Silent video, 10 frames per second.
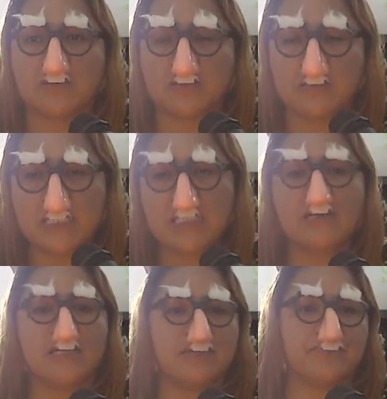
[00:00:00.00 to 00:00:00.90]

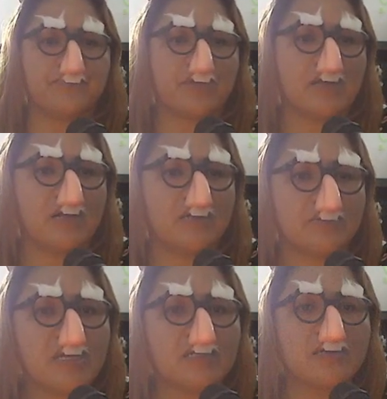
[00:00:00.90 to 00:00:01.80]
Legally. All
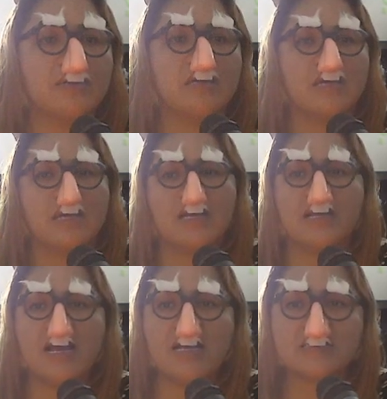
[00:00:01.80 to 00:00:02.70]
right. And
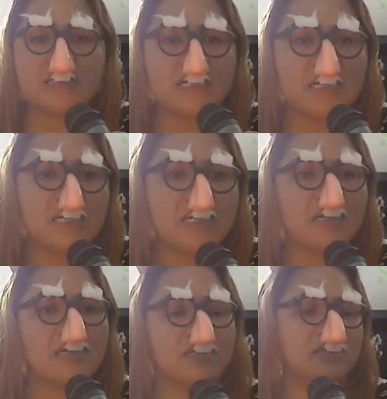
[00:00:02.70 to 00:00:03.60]
lastly,
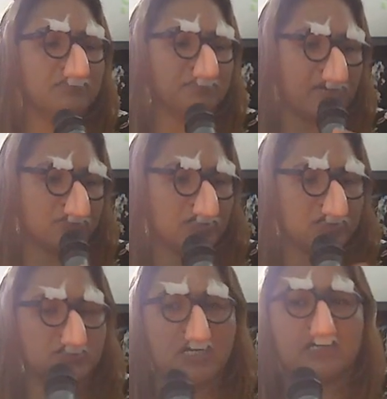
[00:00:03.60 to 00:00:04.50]
the magic
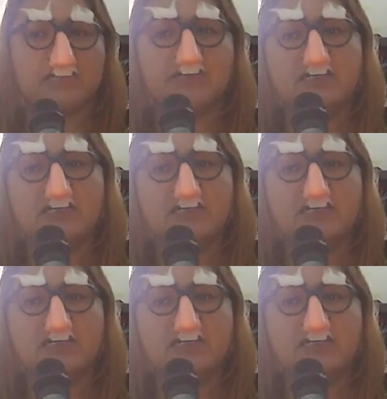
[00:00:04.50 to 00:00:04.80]
shell.